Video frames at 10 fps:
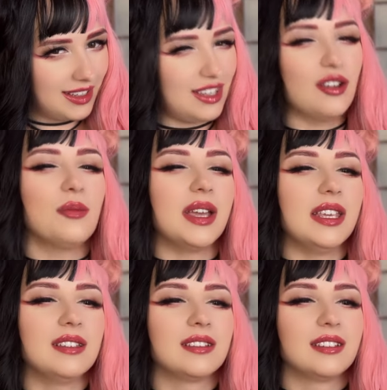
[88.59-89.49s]
Kiyome,
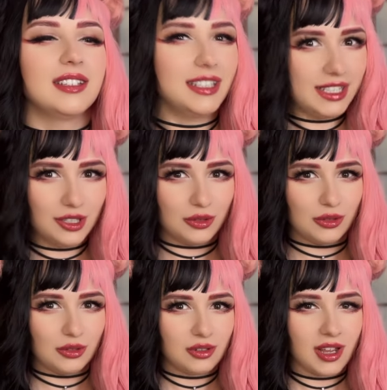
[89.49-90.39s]

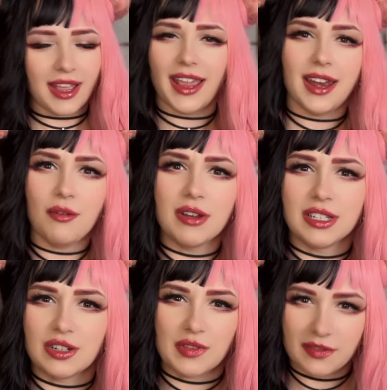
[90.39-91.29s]
Kiyo, and I
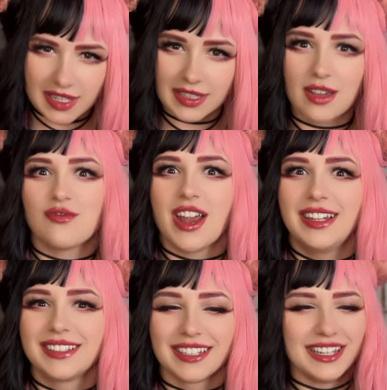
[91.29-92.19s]
wonder if I've said that right.